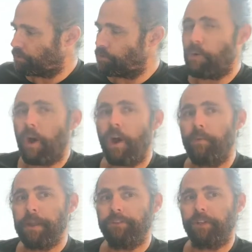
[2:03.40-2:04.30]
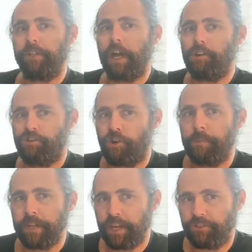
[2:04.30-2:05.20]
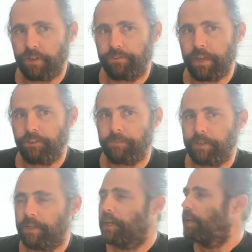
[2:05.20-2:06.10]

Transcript: do basically our germination assessment.